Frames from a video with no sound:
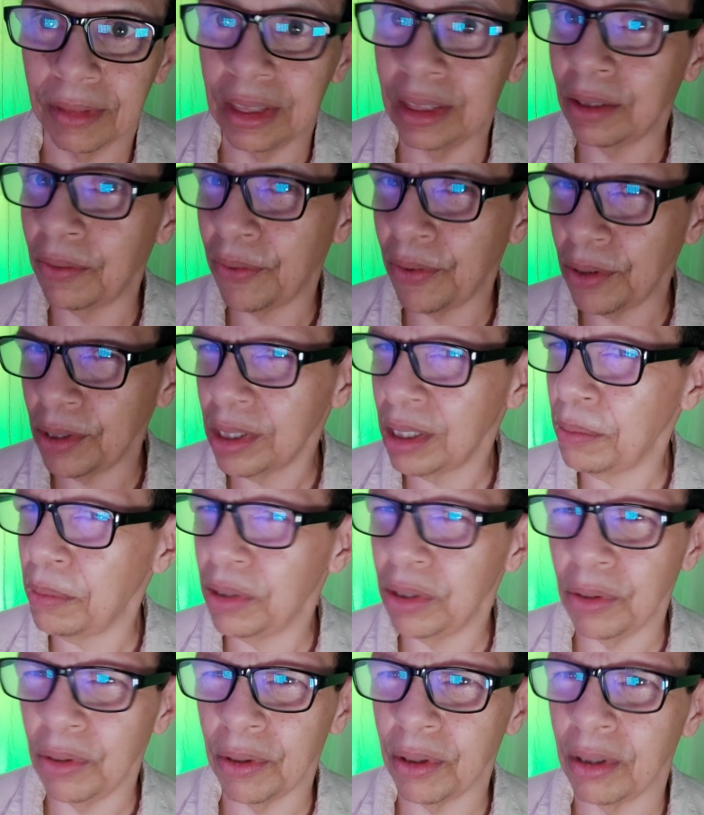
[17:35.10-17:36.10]
This is the first time
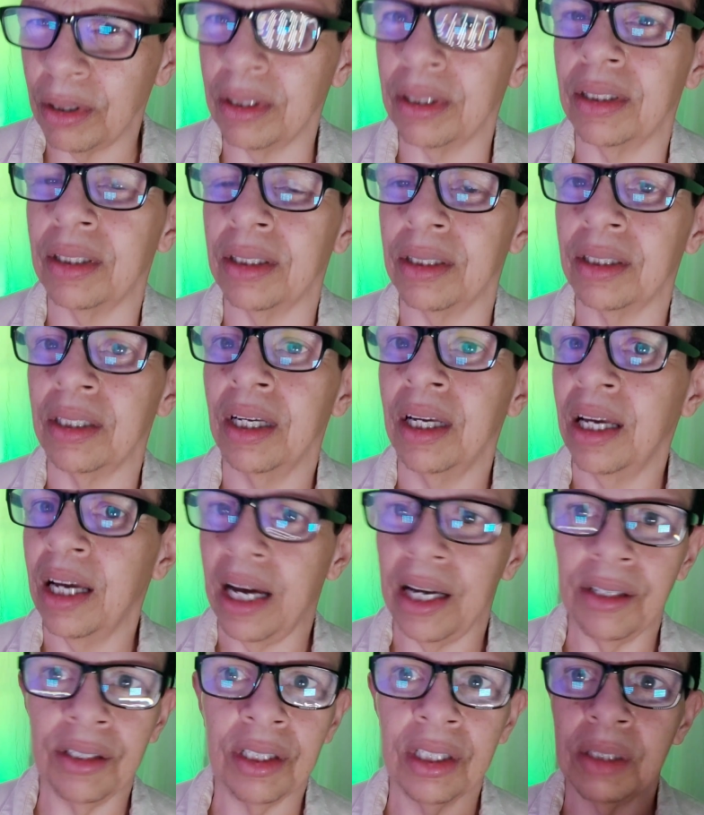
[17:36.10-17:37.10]
I'm doing all of this.
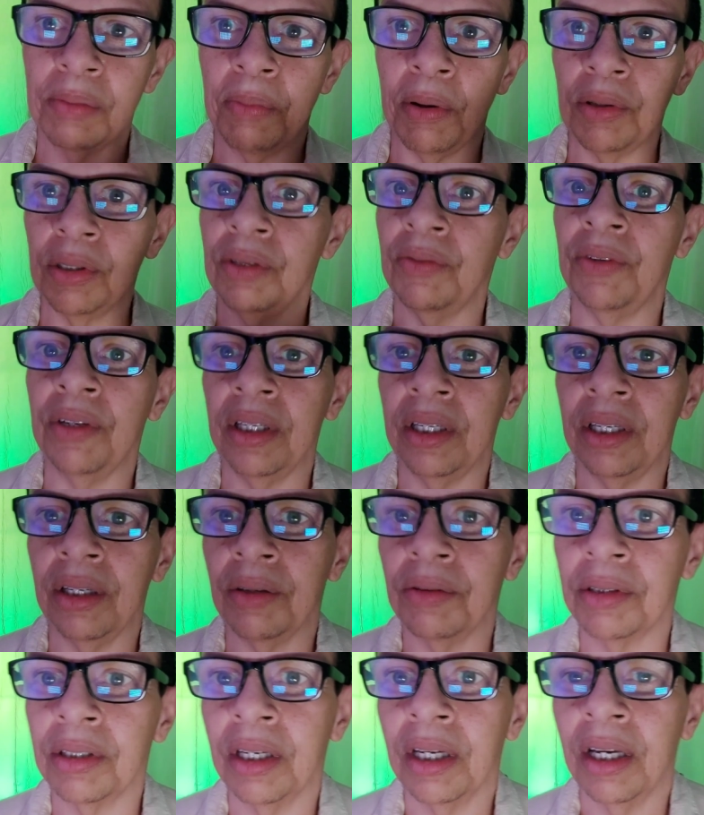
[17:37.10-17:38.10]
I used to just post
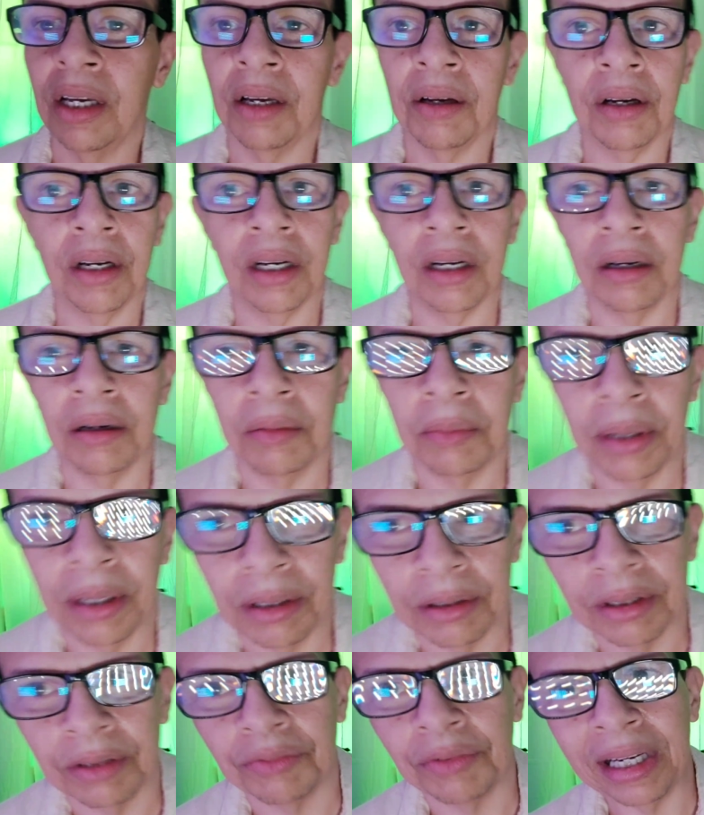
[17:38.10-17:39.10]
videos
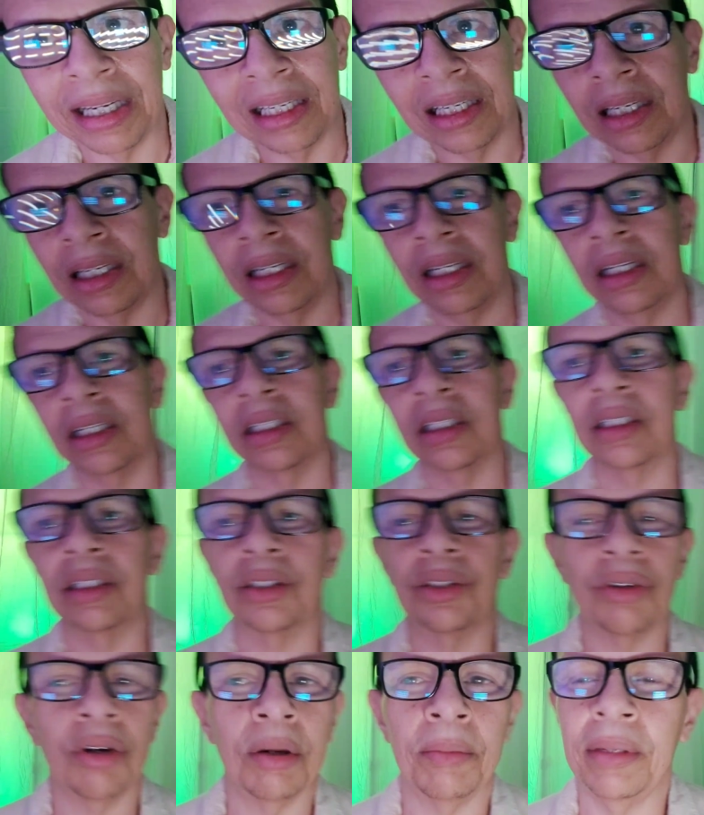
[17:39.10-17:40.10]
about Reiki and
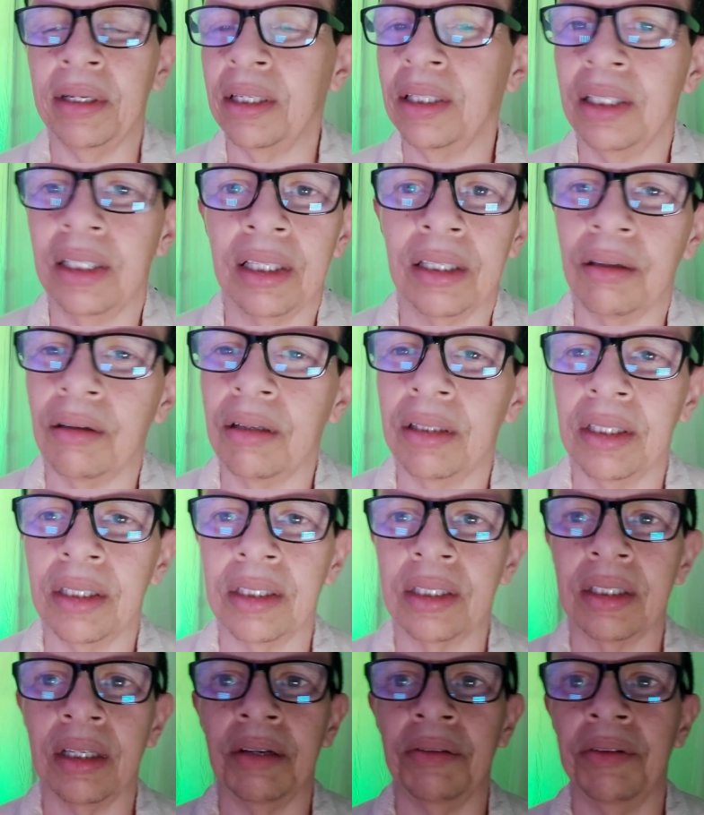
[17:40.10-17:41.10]
Charmin and all
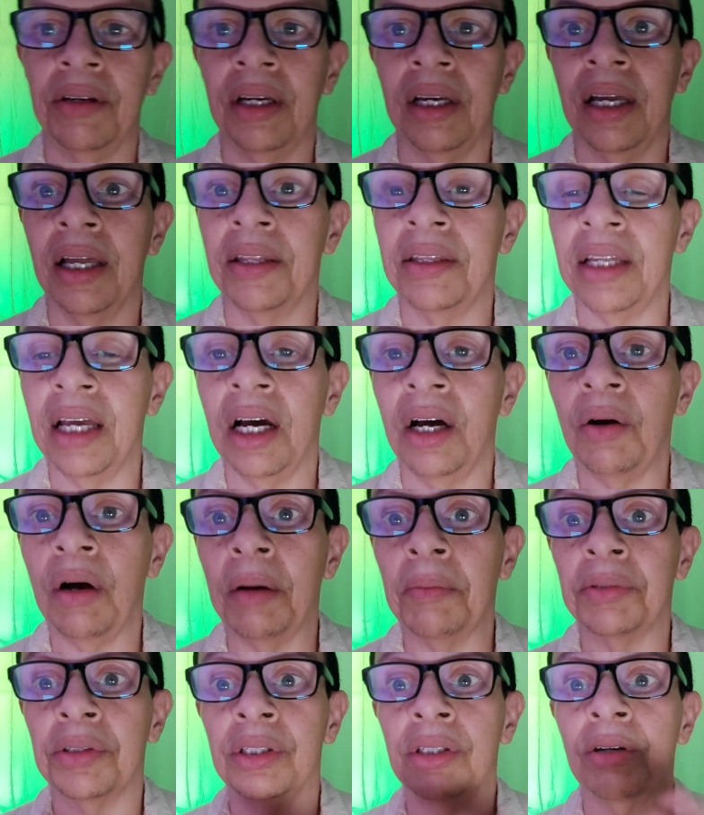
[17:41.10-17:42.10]
this stuff. Now
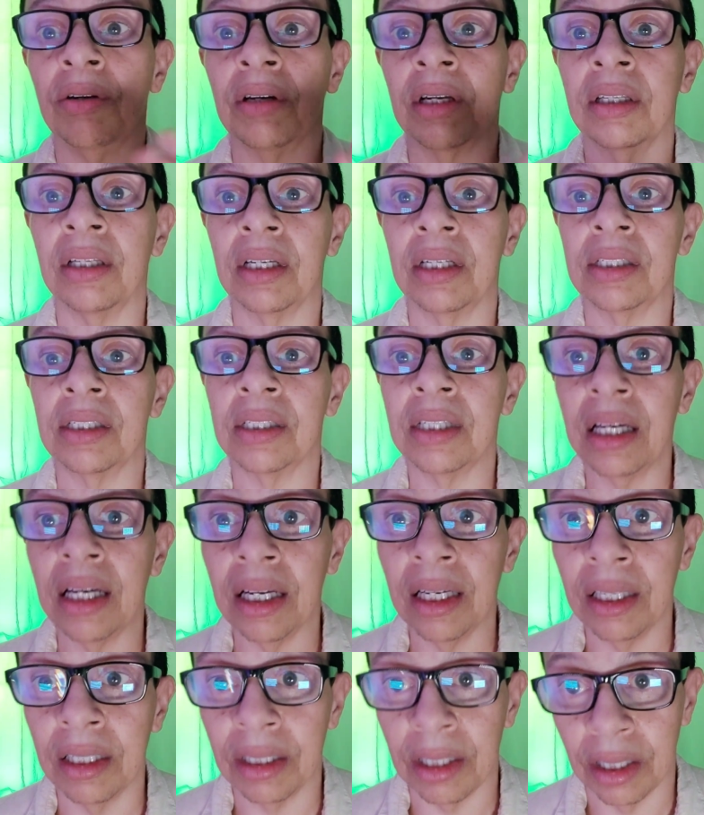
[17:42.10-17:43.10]
I'm sharing another
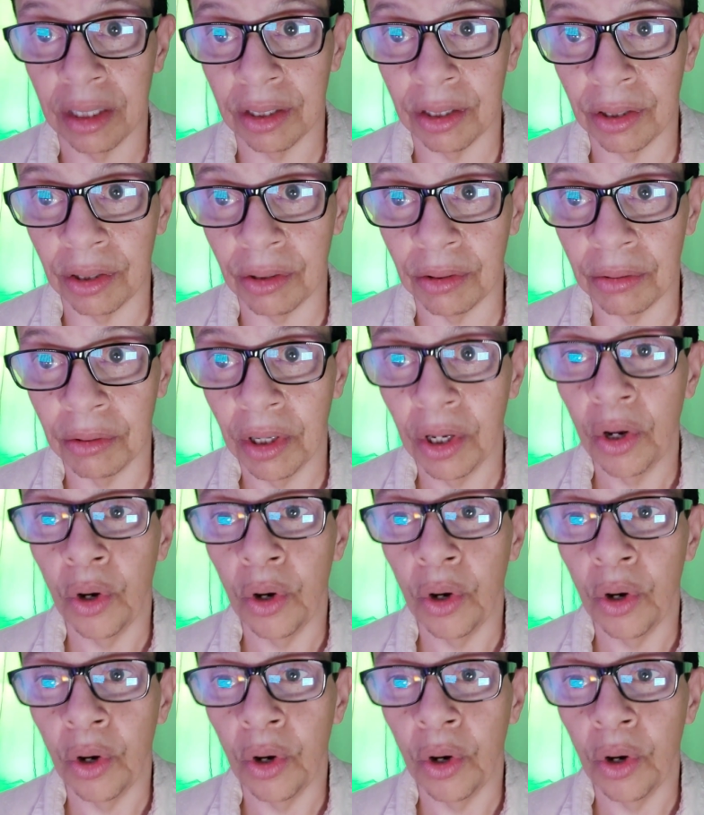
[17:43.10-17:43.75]
side to you.